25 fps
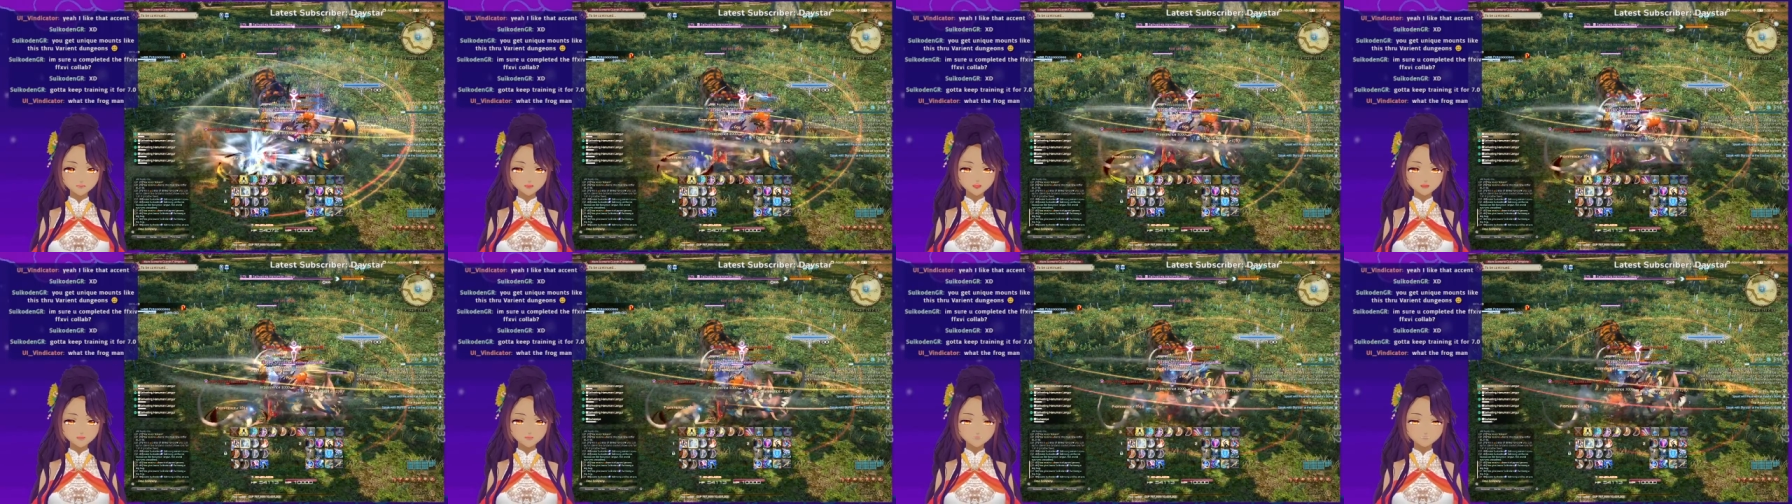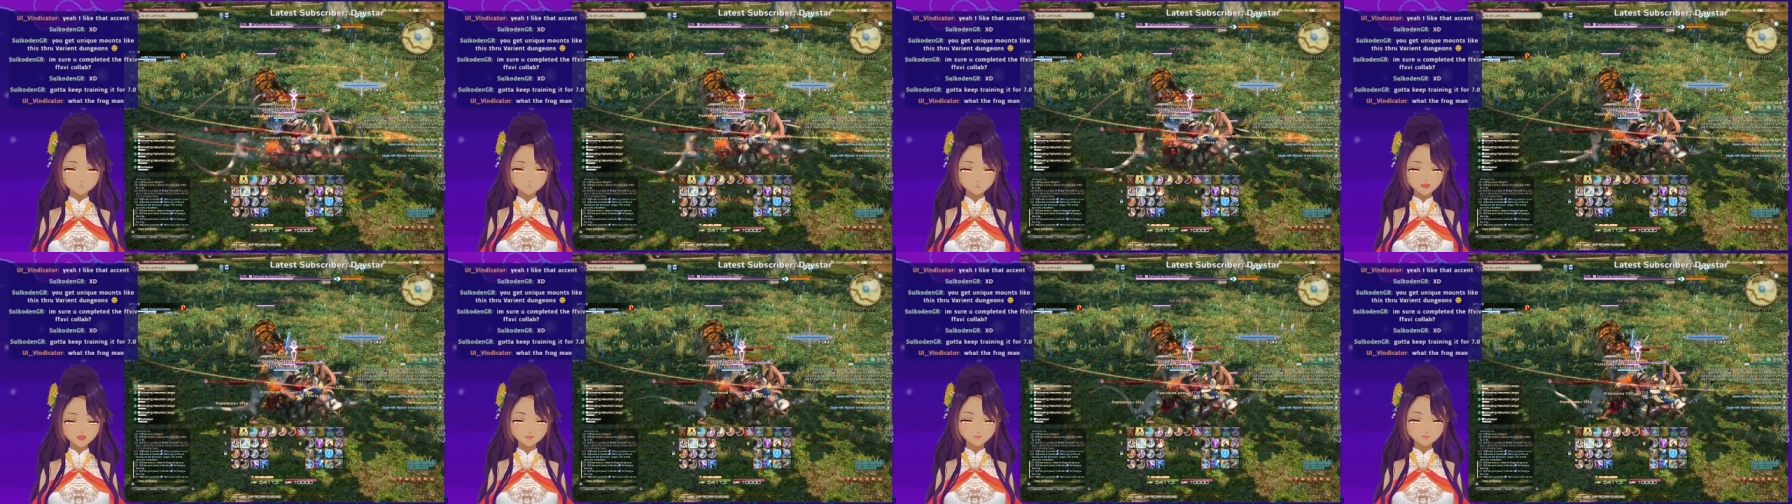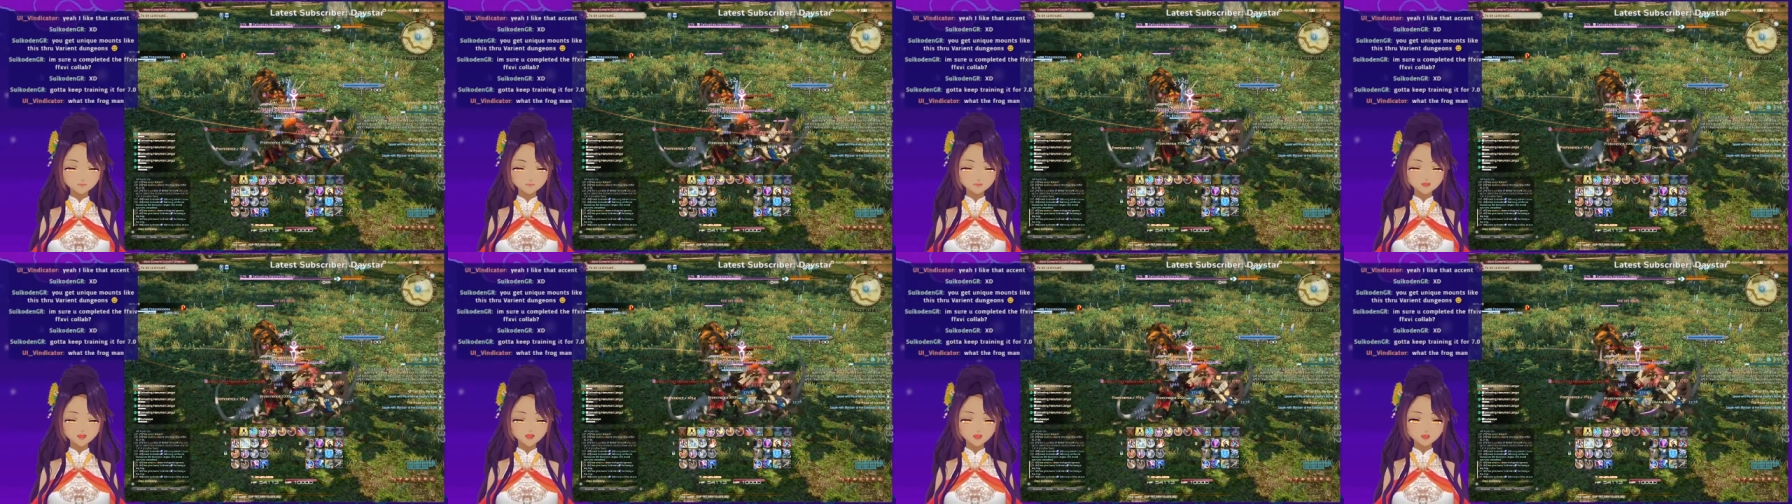They're just
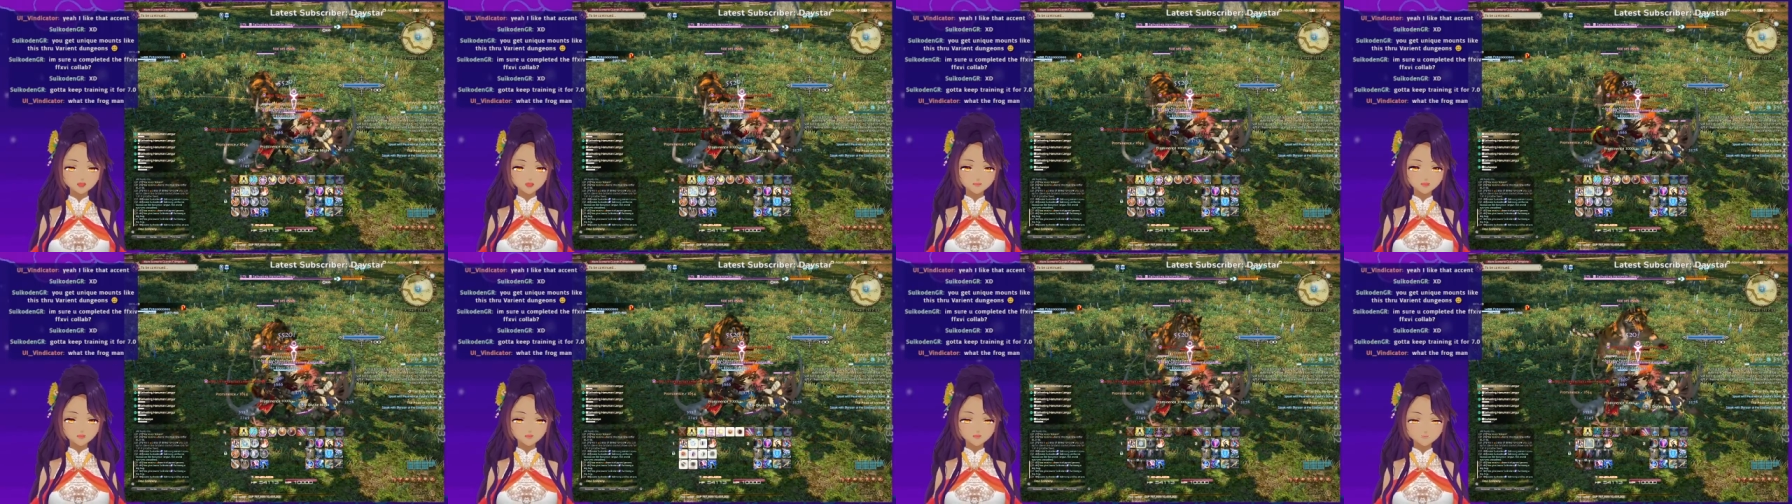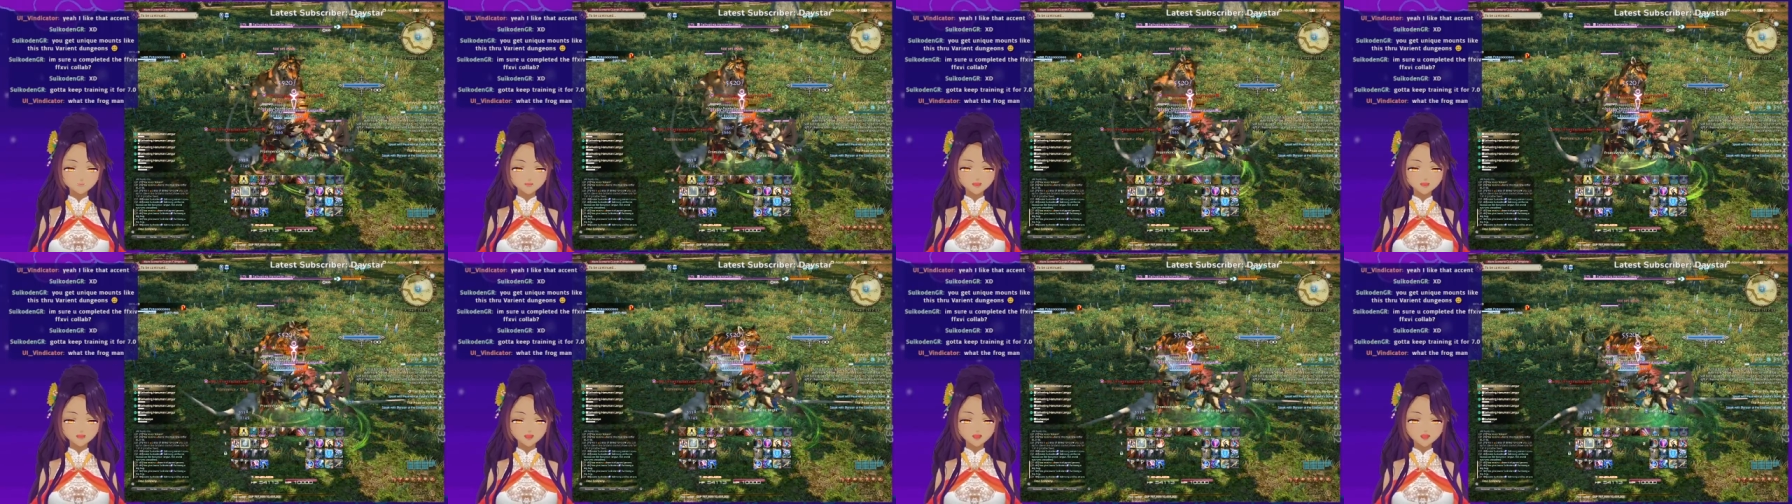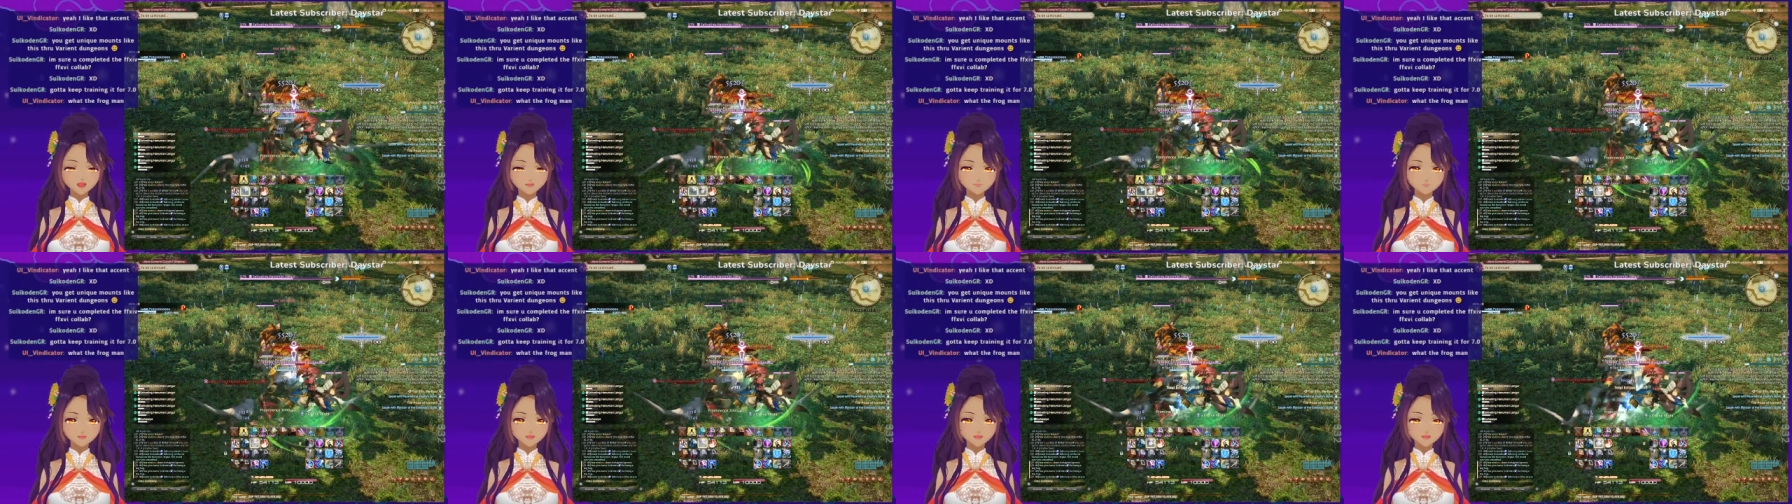sauntering up and being like, yeah,
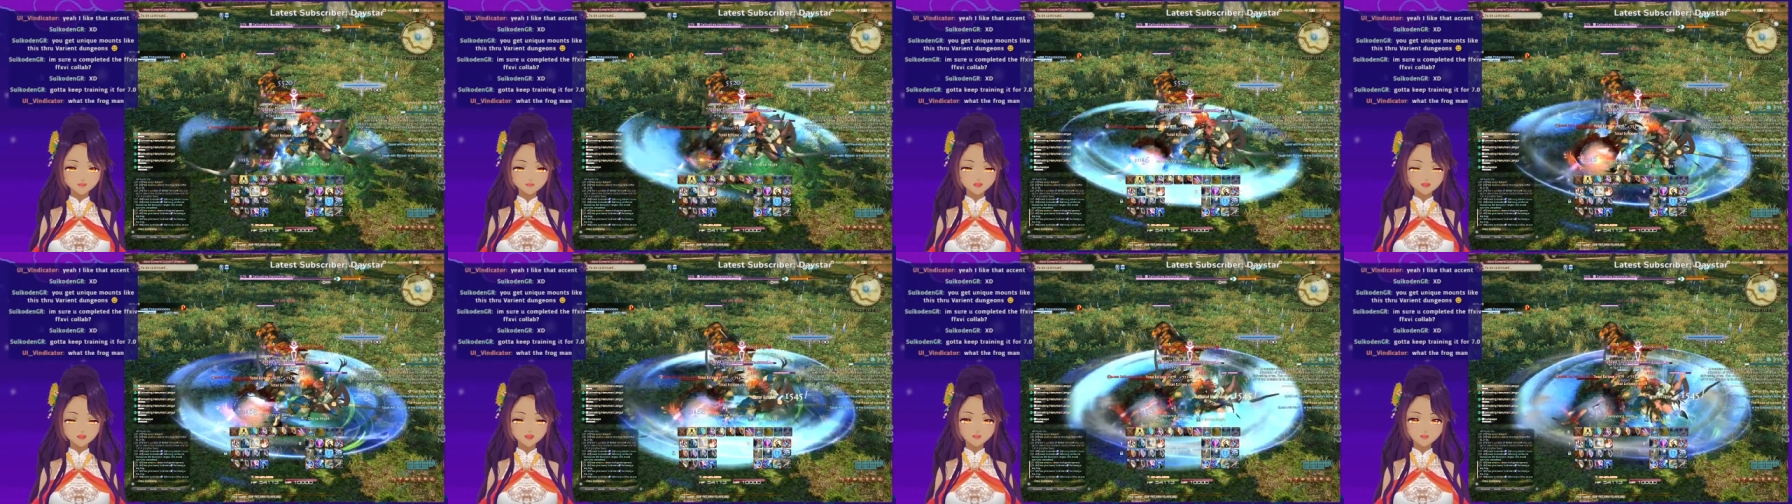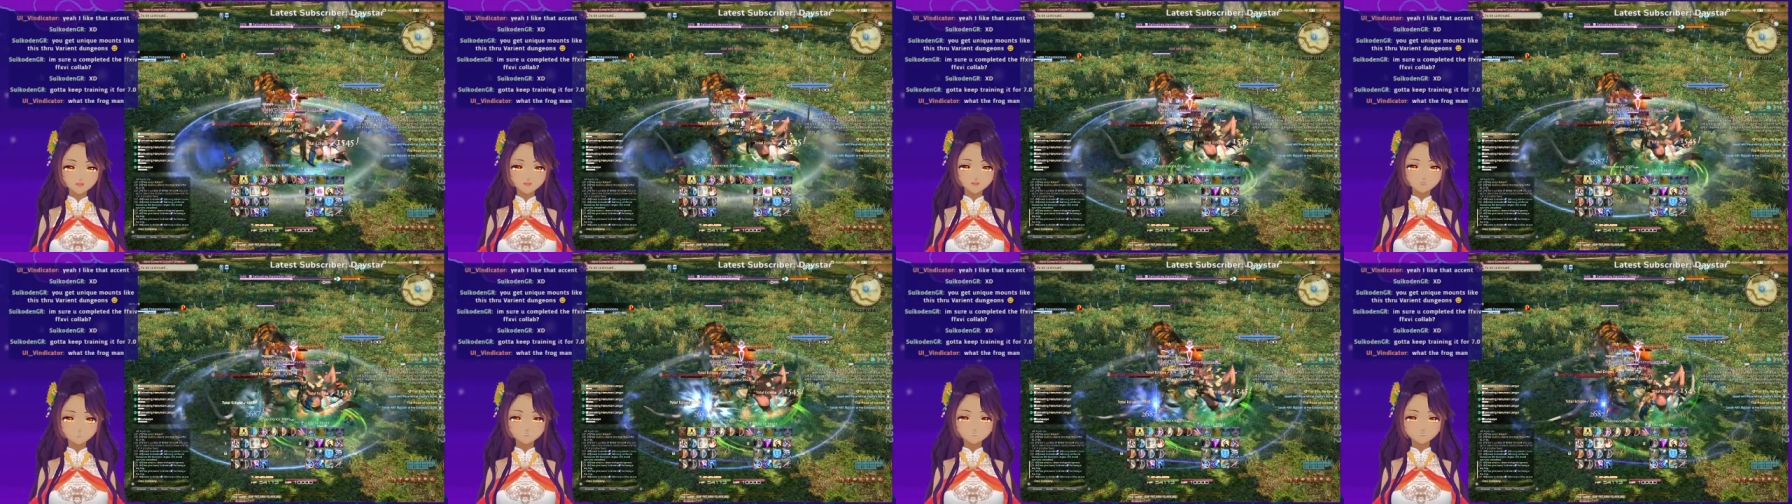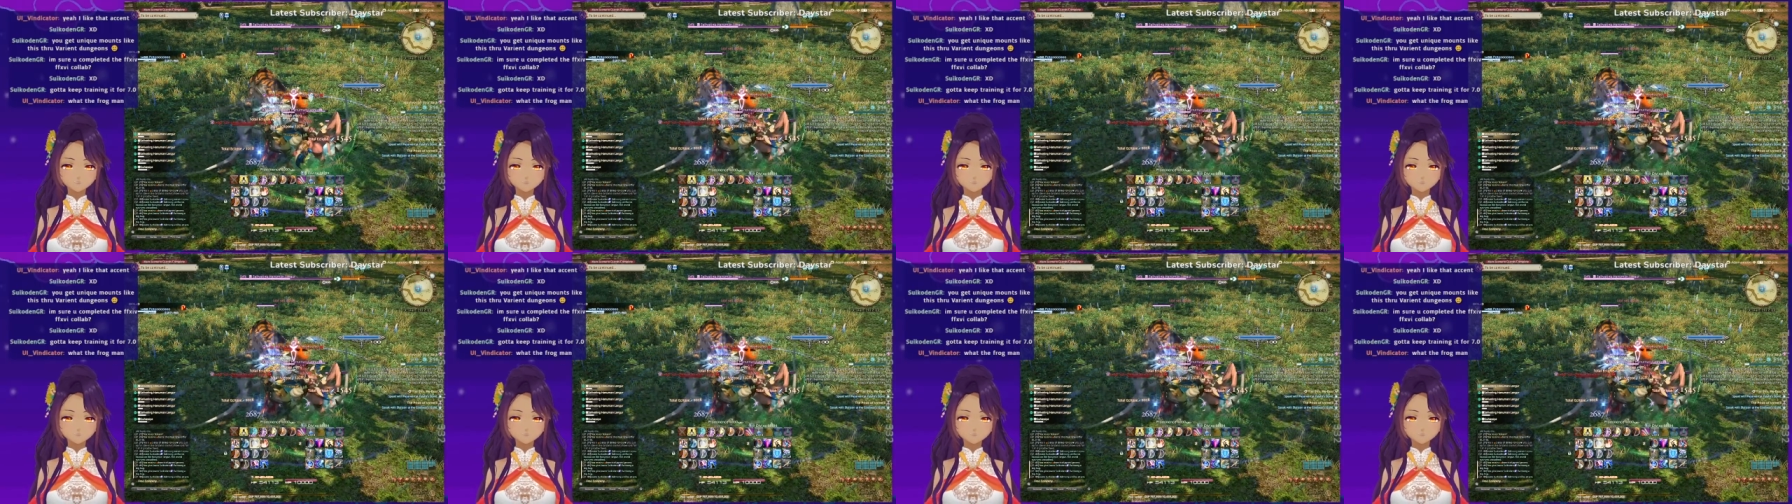I want to be part of this.